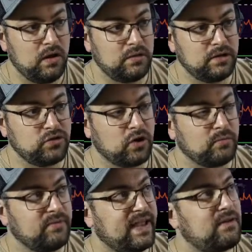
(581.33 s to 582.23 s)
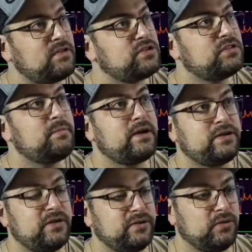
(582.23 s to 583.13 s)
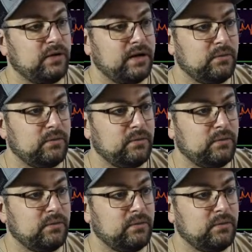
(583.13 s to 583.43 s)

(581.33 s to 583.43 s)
the 200 moving average, it's in the bear territory.